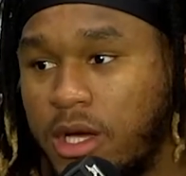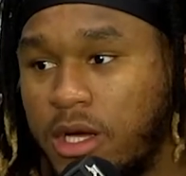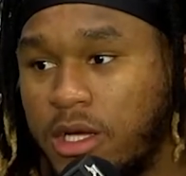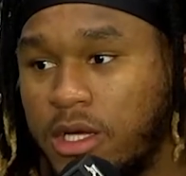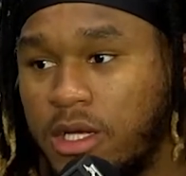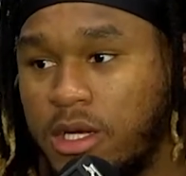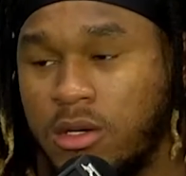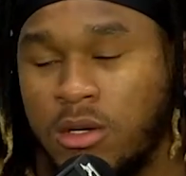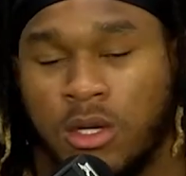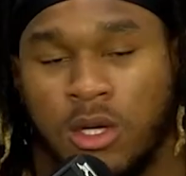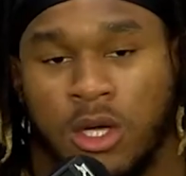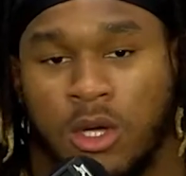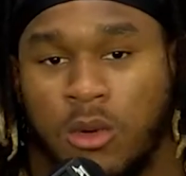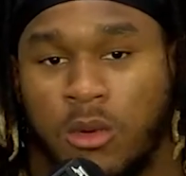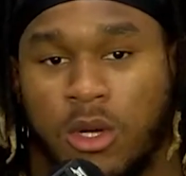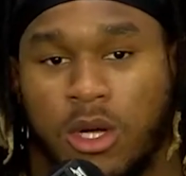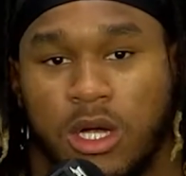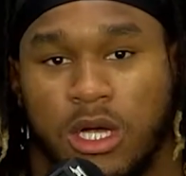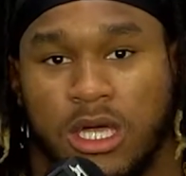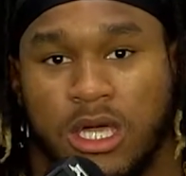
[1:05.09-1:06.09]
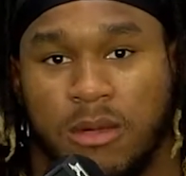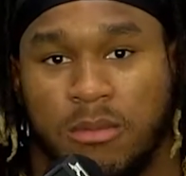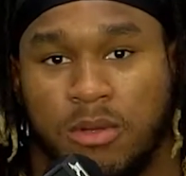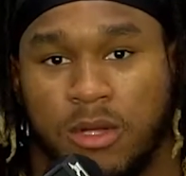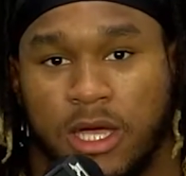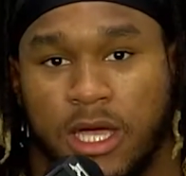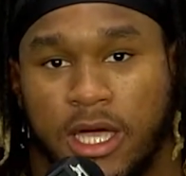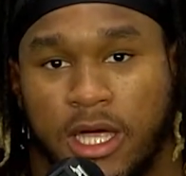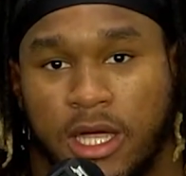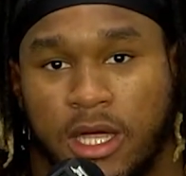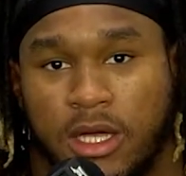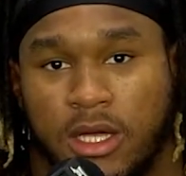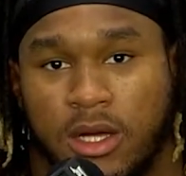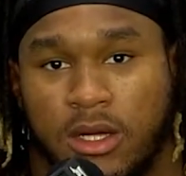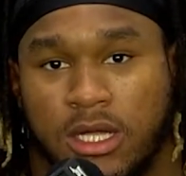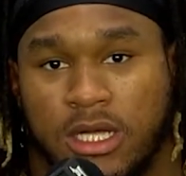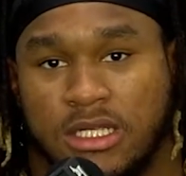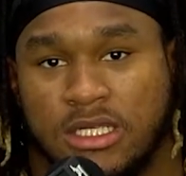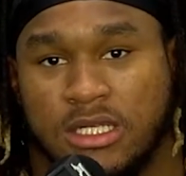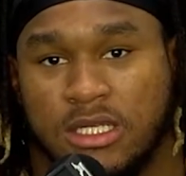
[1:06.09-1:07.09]
You know, we're going to keep playing. You know,
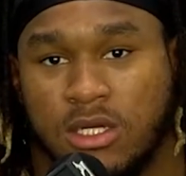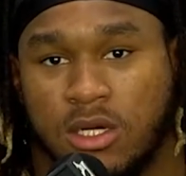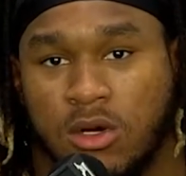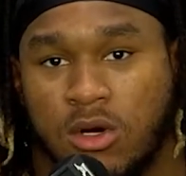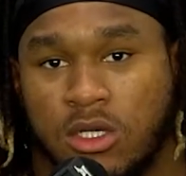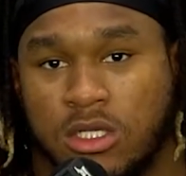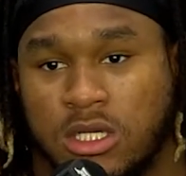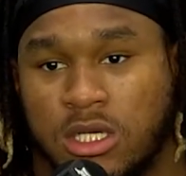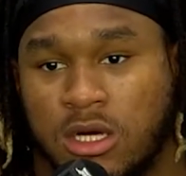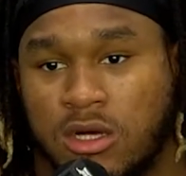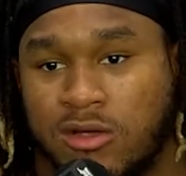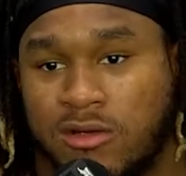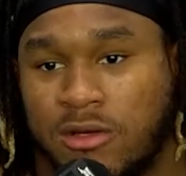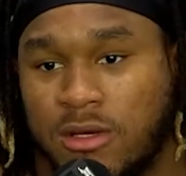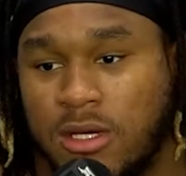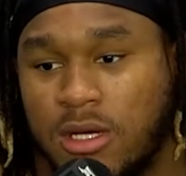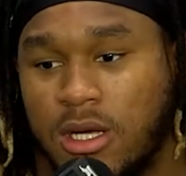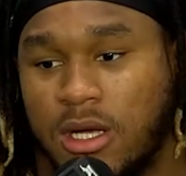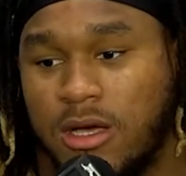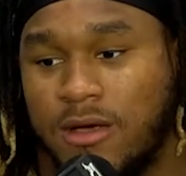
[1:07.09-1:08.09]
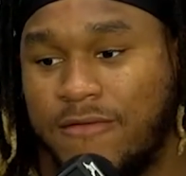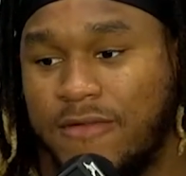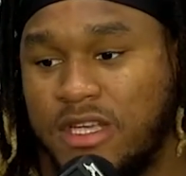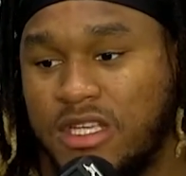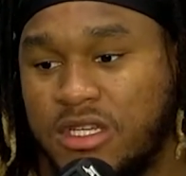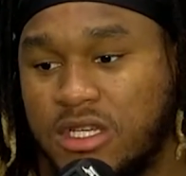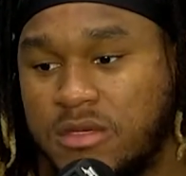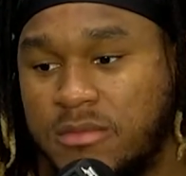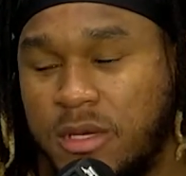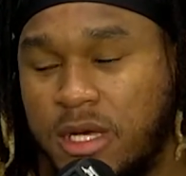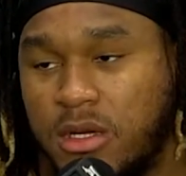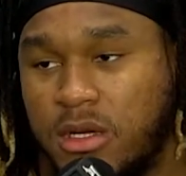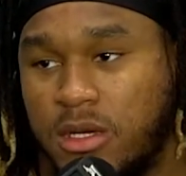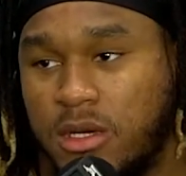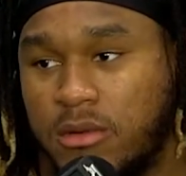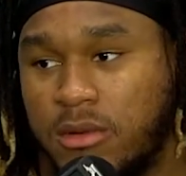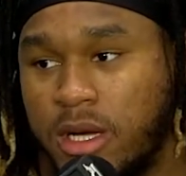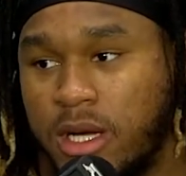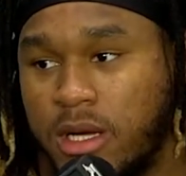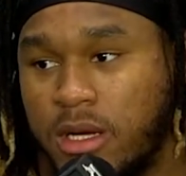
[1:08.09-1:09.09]
that's just the culture Coach Fisher is building
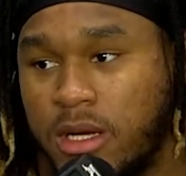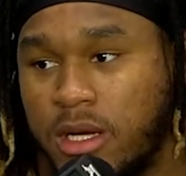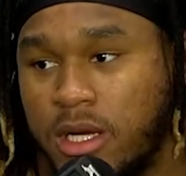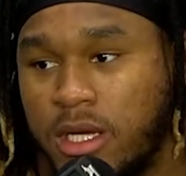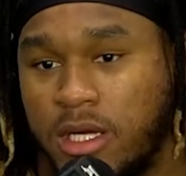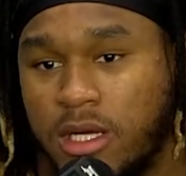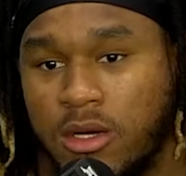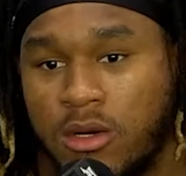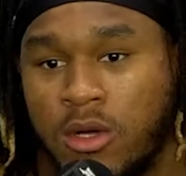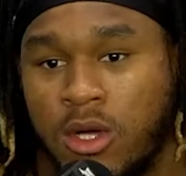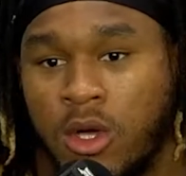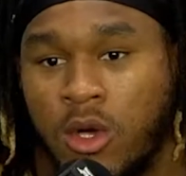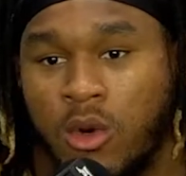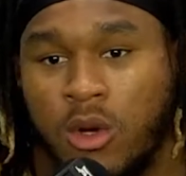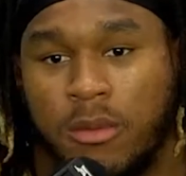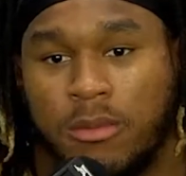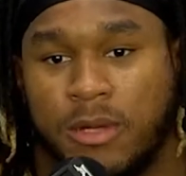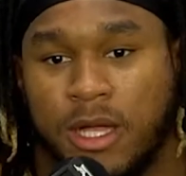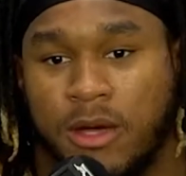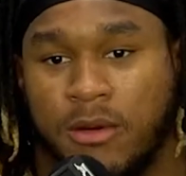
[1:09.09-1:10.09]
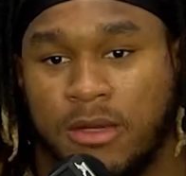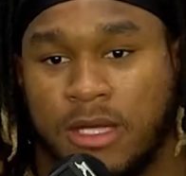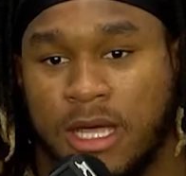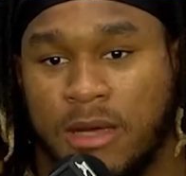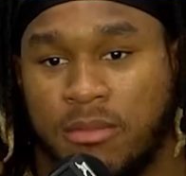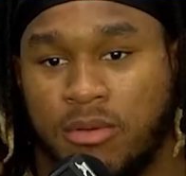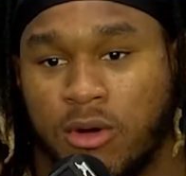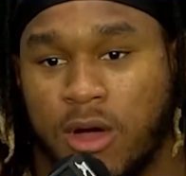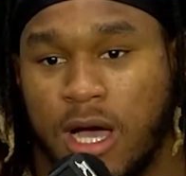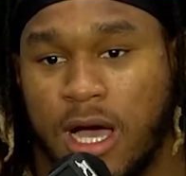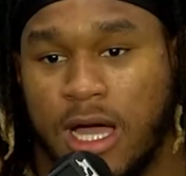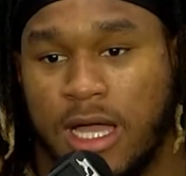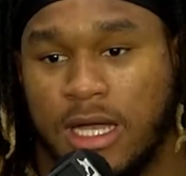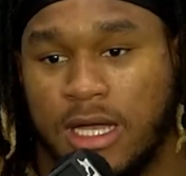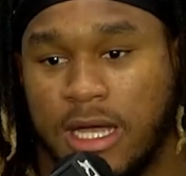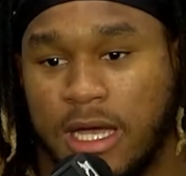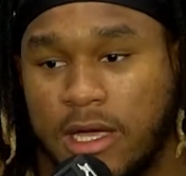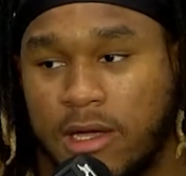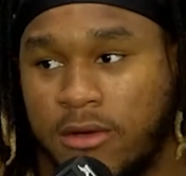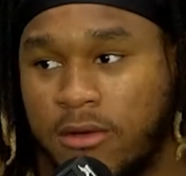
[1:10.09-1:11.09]
around here. You know, we're playing with that pride and
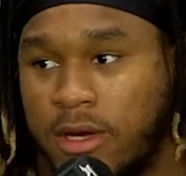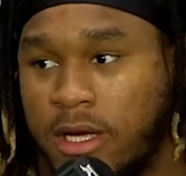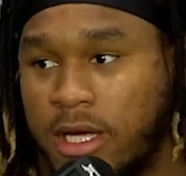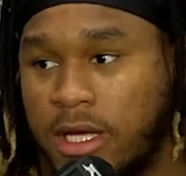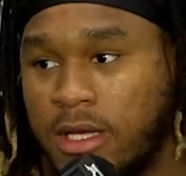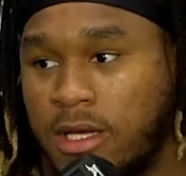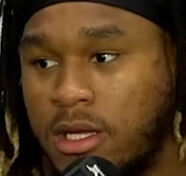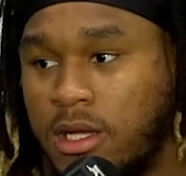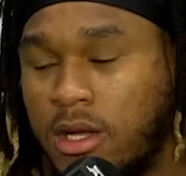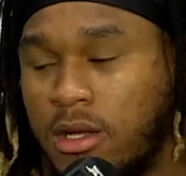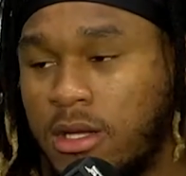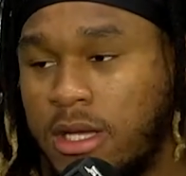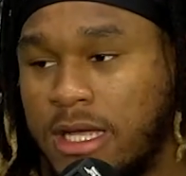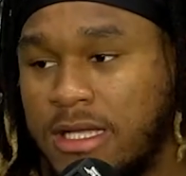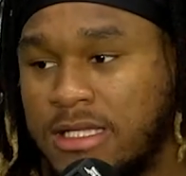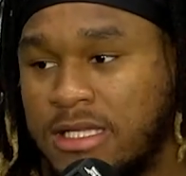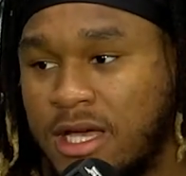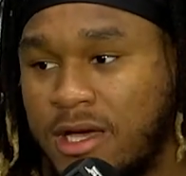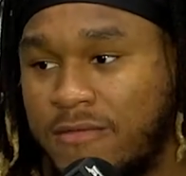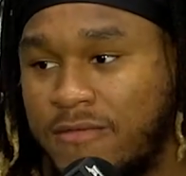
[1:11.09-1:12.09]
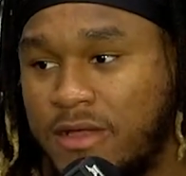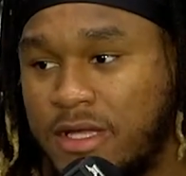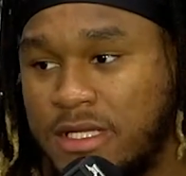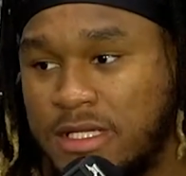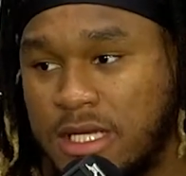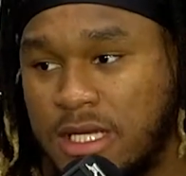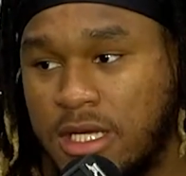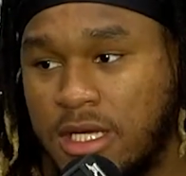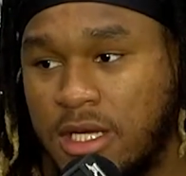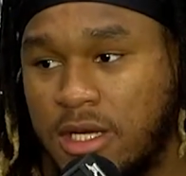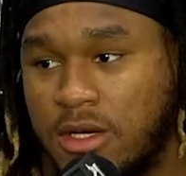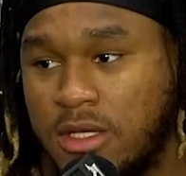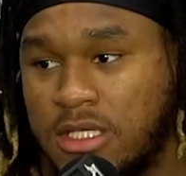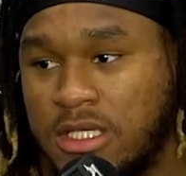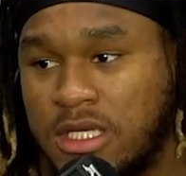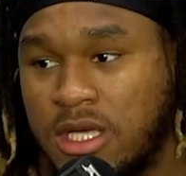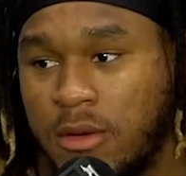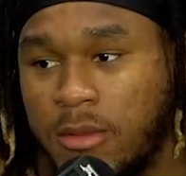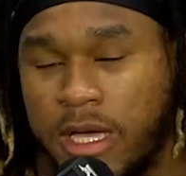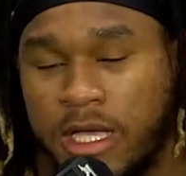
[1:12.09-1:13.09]
that grit and, you know, that toughness. And, you know,
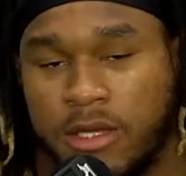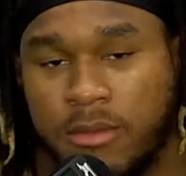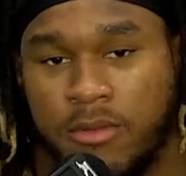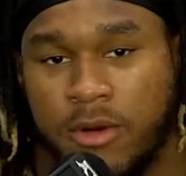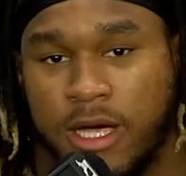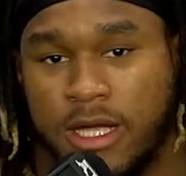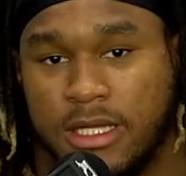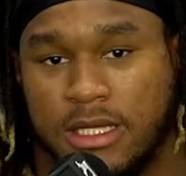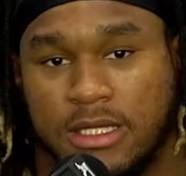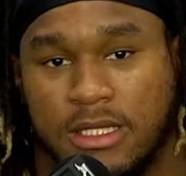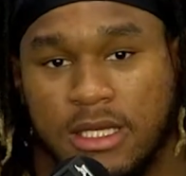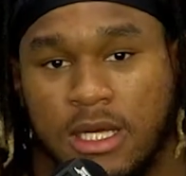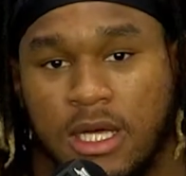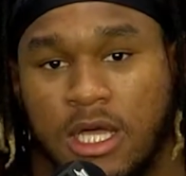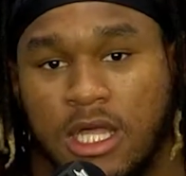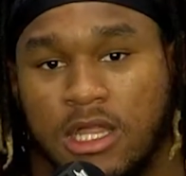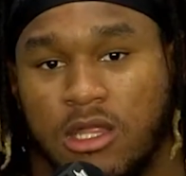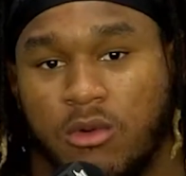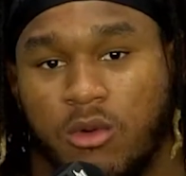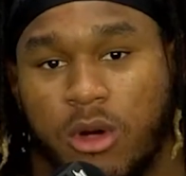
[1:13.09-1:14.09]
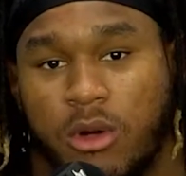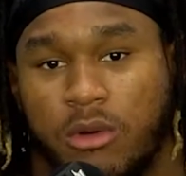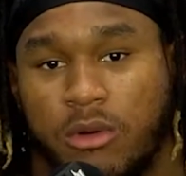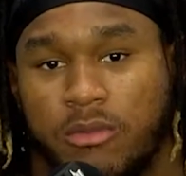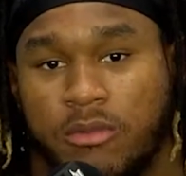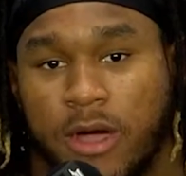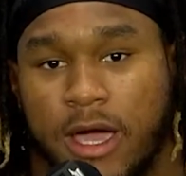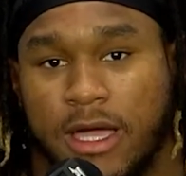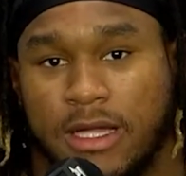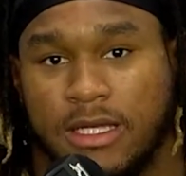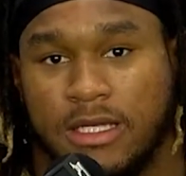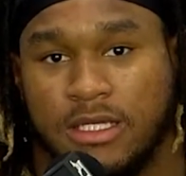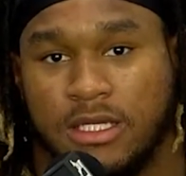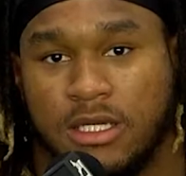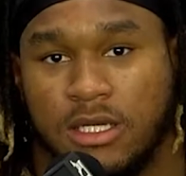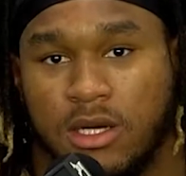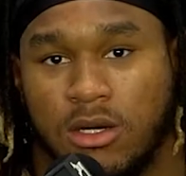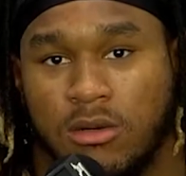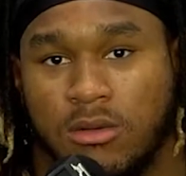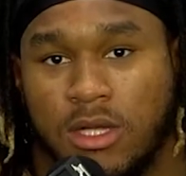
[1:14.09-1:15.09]
just go back to practice, the way we practice, you
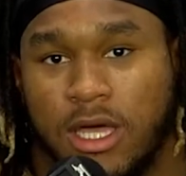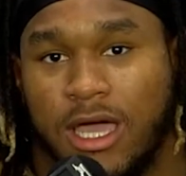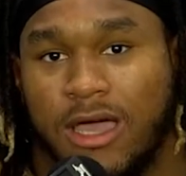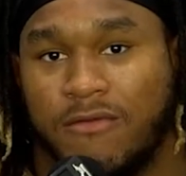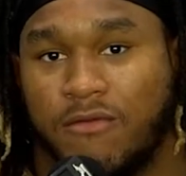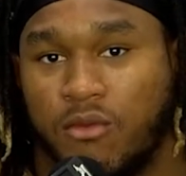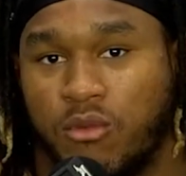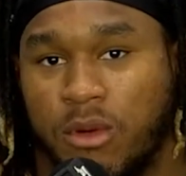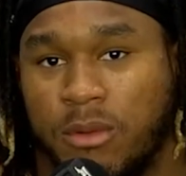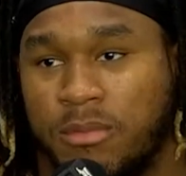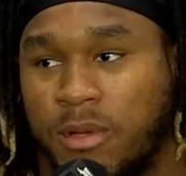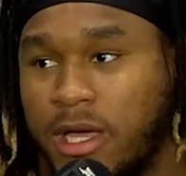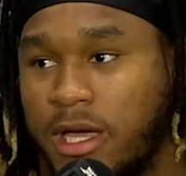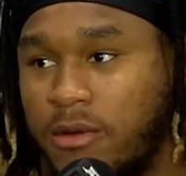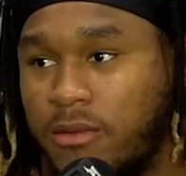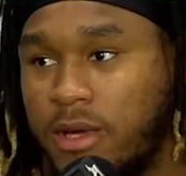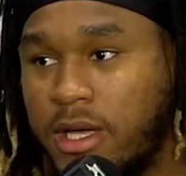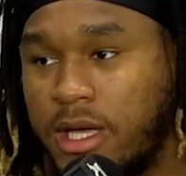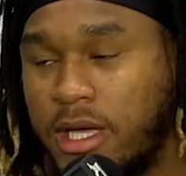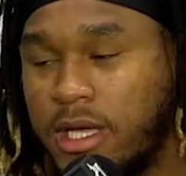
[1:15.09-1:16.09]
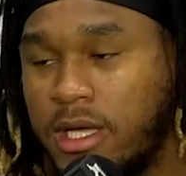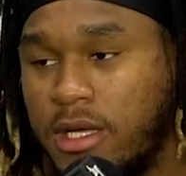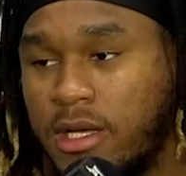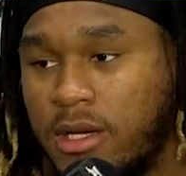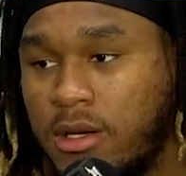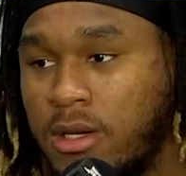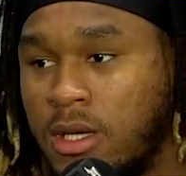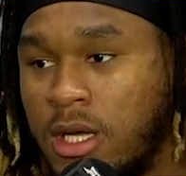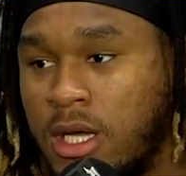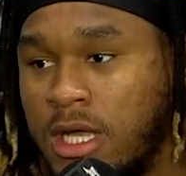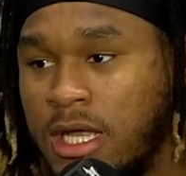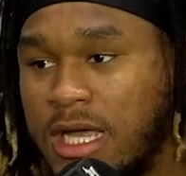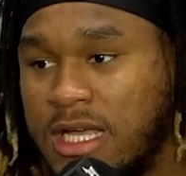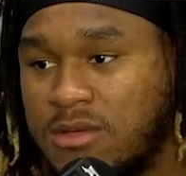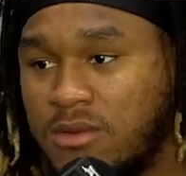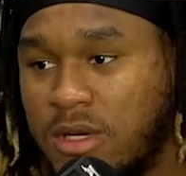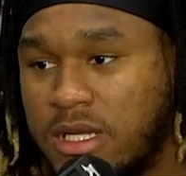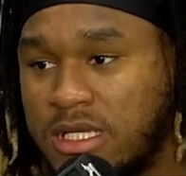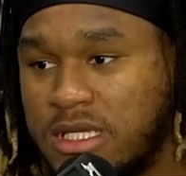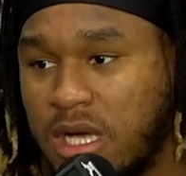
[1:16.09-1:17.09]
know, the effort we play with. And, you know, that's
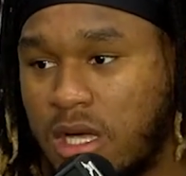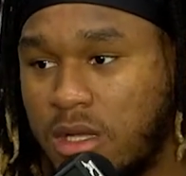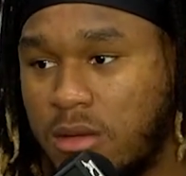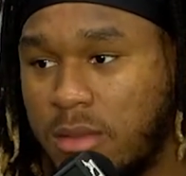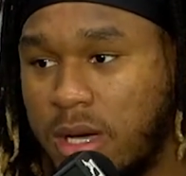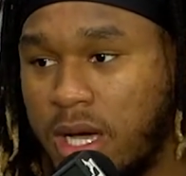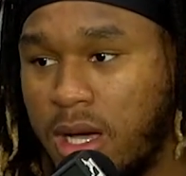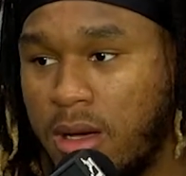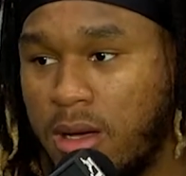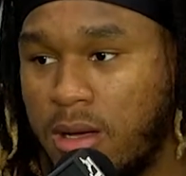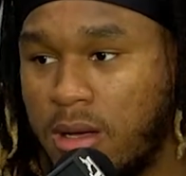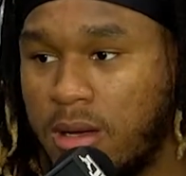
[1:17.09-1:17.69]
what it's all about.